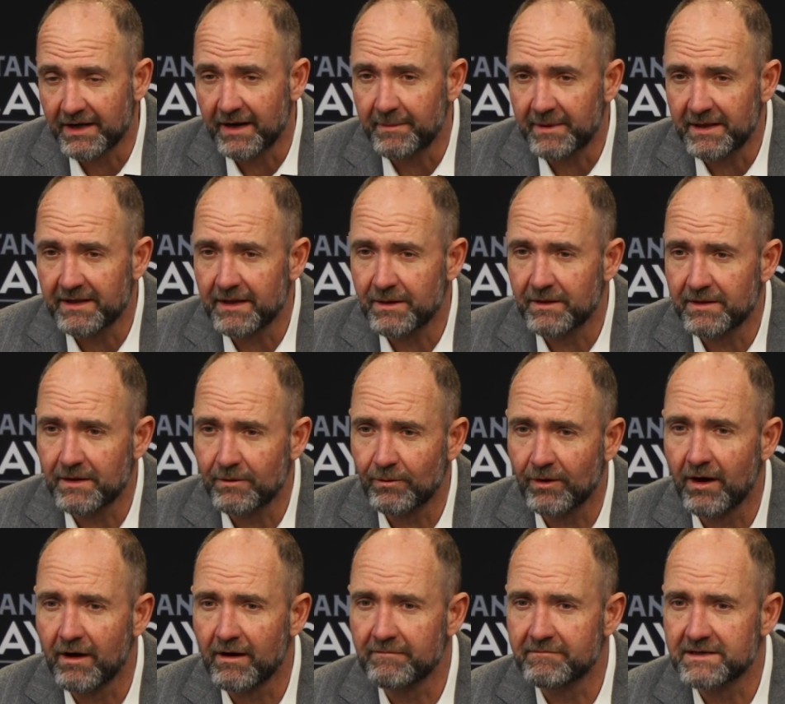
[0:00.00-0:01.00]
I mean, they, they
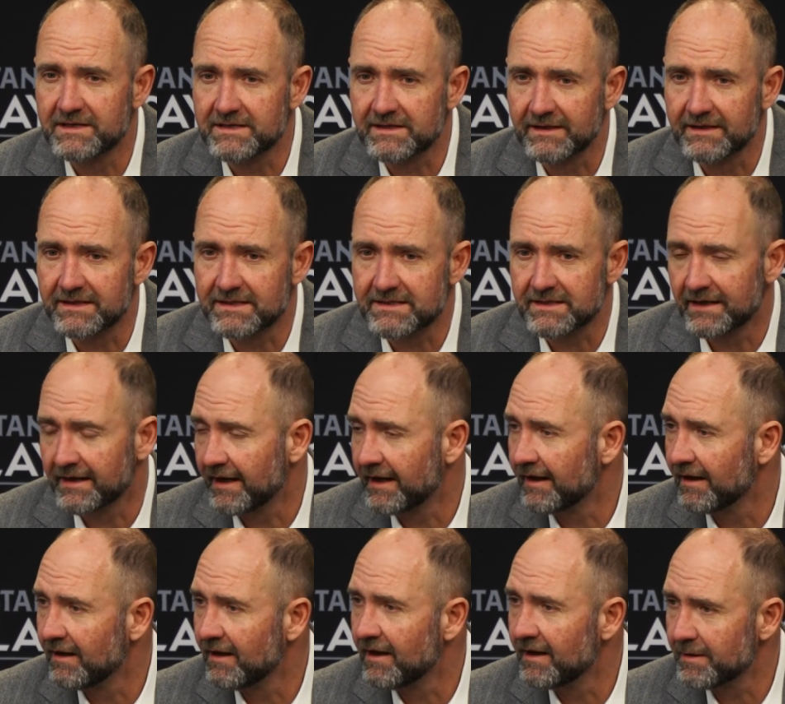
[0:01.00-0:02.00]
were obviously slinging
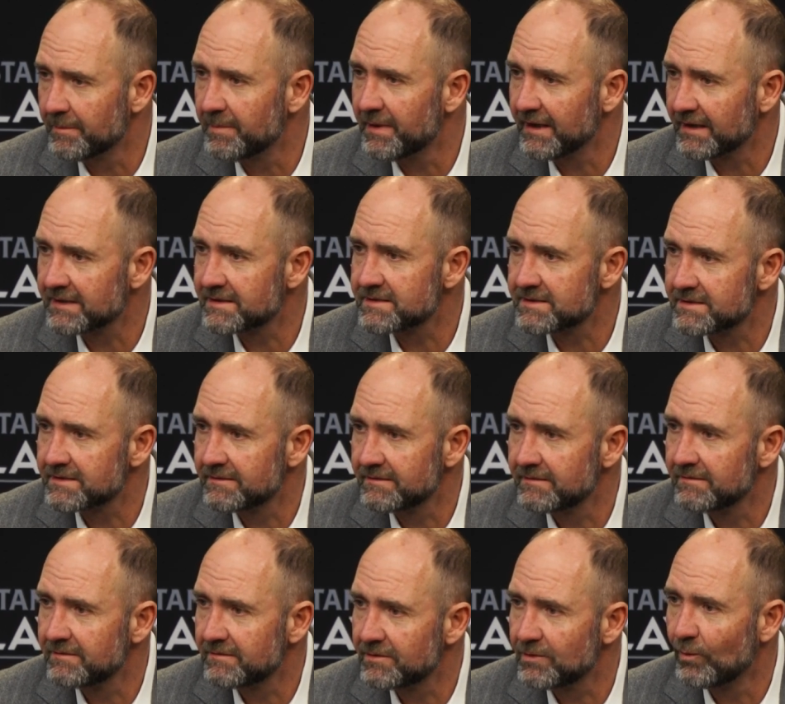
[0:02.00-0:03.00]
a lot of pucks
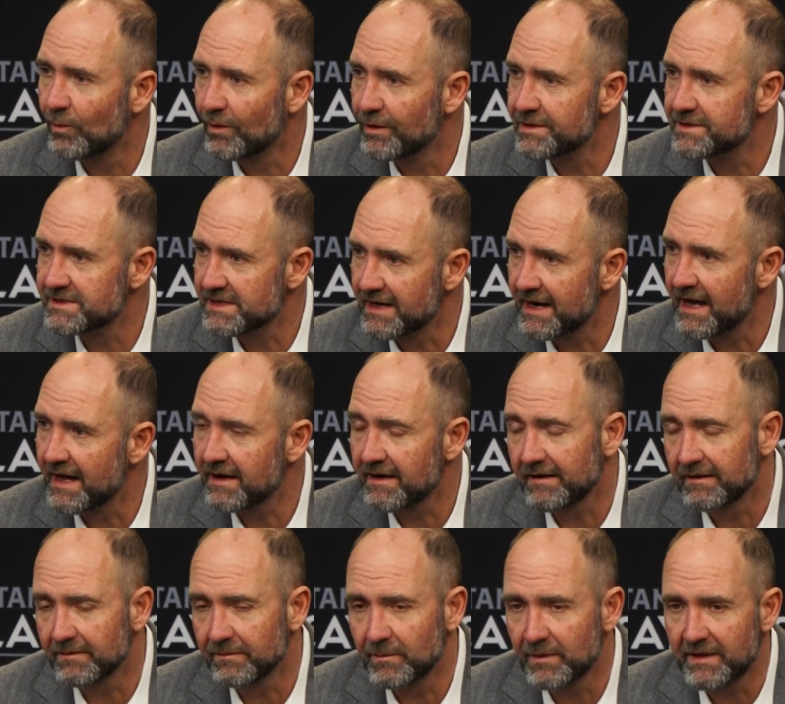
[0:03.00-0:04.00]
towards the net,
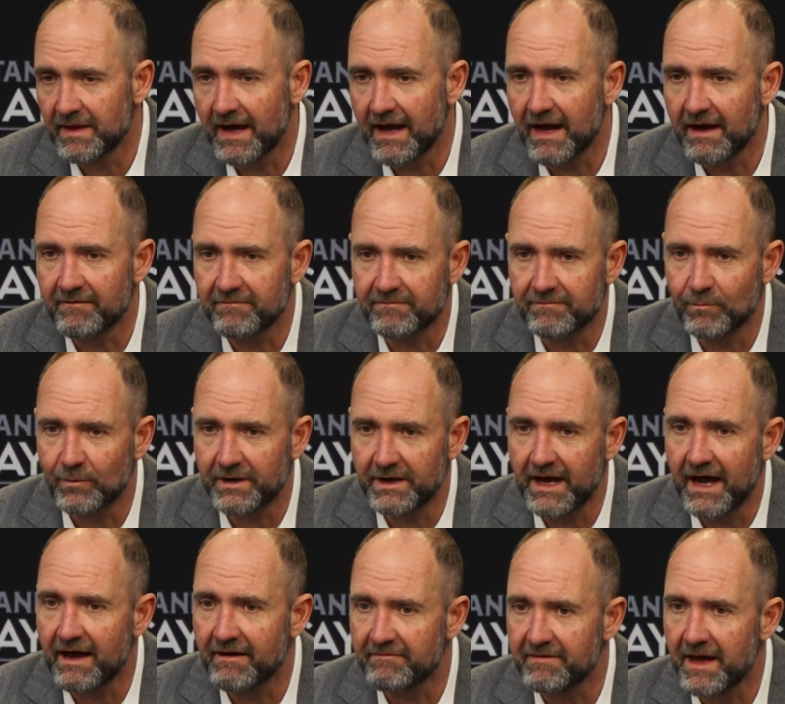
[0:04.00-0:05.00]
and when they have when you
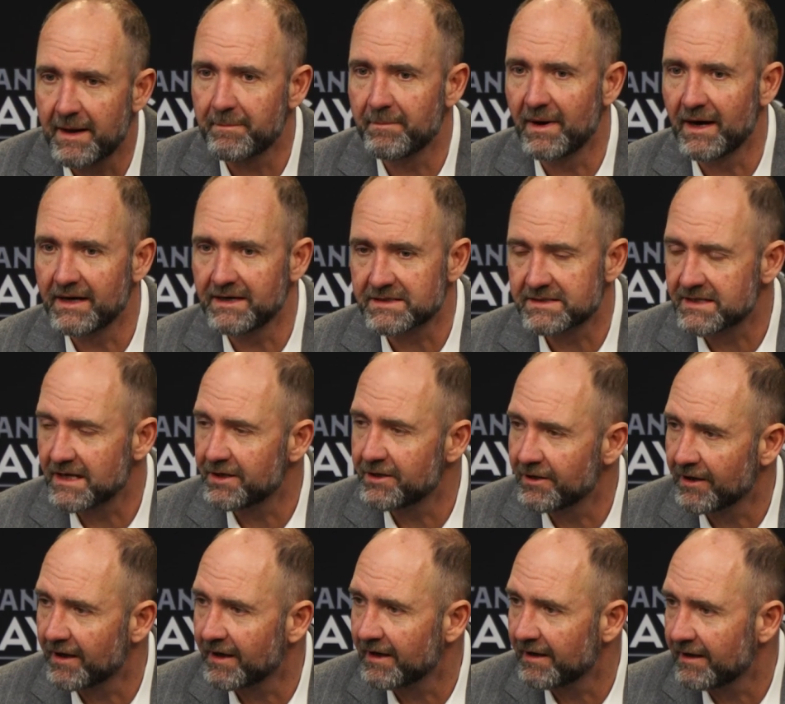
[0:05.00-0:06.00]
have that mindset,
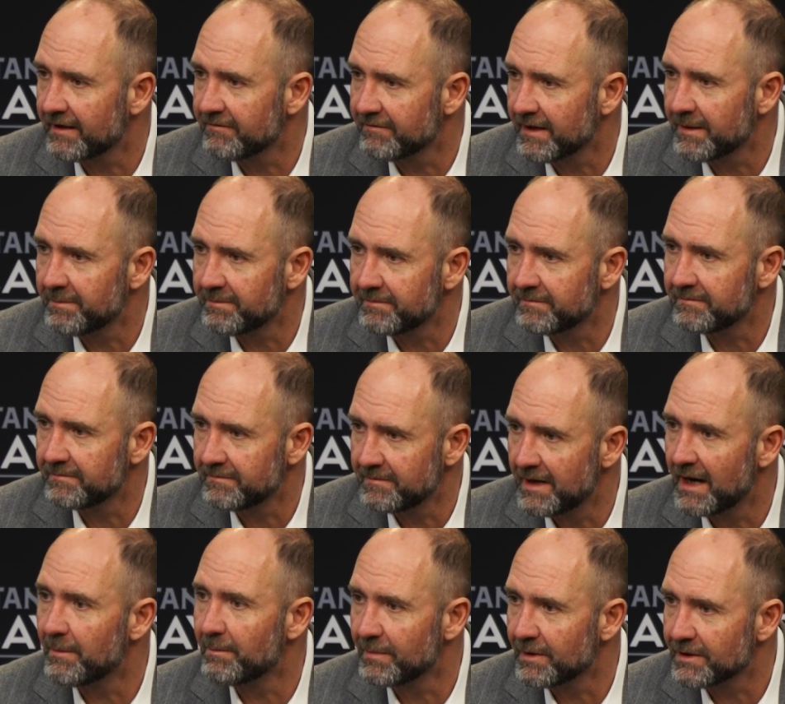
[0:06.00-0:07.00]
you're going to give up
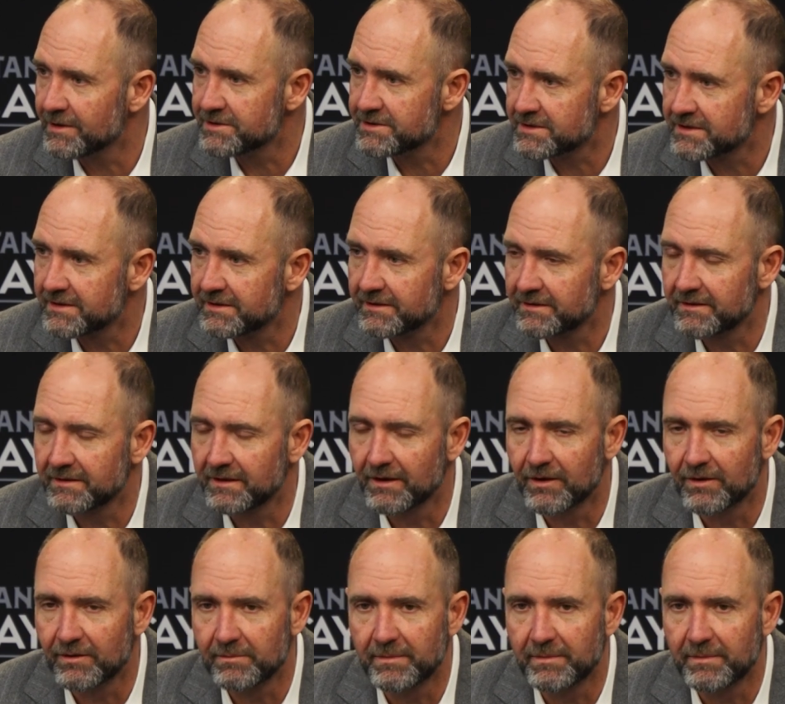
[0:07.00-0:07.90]
numbers, you know.